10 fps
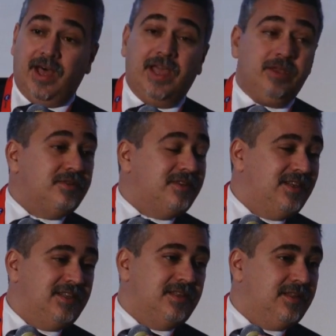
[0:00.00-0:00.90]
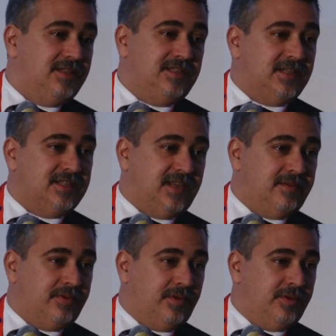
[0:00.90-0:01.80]
IoT is an easy
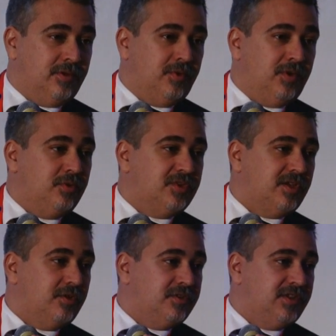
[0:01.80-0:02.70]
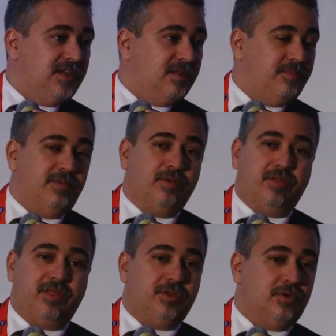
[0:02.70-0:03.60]
example. You know, we use IoT and people
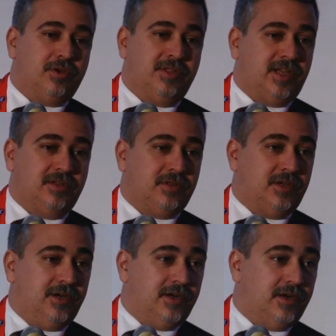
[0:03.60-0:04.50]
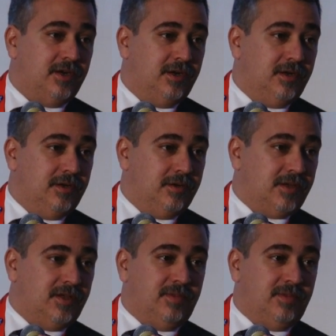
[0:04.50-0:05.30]
think to connected car, okay?